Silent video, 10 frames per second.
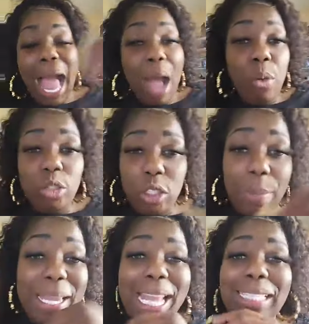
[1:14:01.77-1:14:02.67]
I want you to
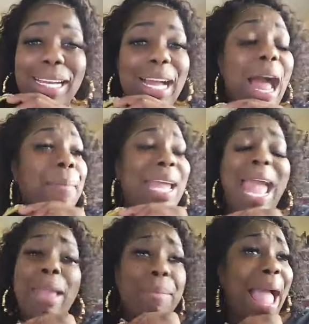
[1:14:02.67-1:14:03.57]
begin to comment,
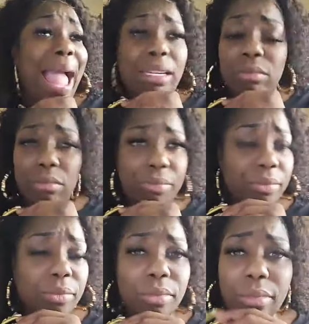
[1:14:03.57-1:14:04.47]
amen.
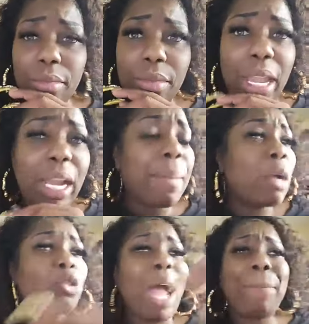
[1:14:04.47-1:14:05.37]
Come
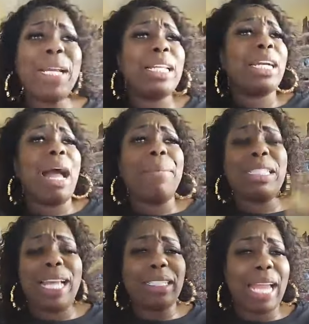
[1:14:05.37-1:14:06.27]
on, drop it in the comment
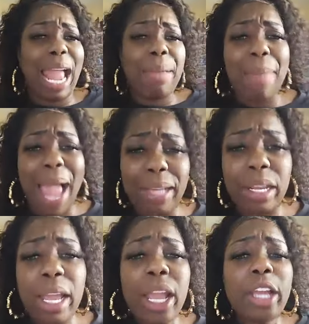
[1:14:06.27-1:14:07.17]
section,
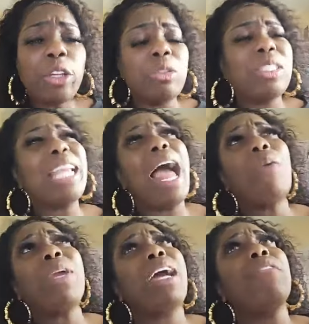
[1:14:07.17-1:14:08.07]
amen. You shall
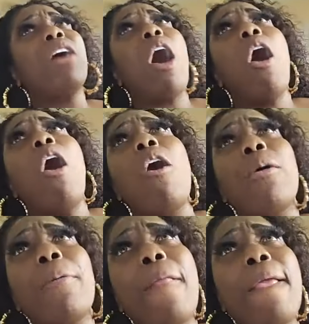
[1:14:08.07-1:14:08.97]
recover
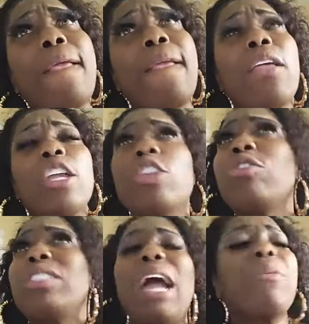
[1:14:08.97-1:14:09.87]
all. You
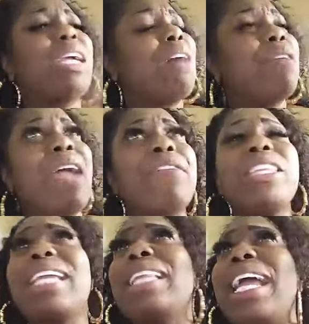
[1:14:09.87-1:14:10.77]
shall recover
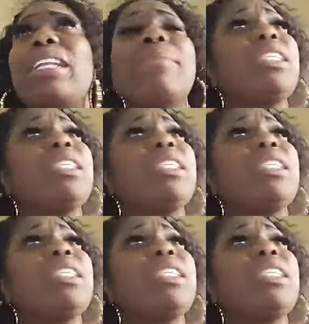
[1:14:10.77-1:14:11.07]
everything the enemy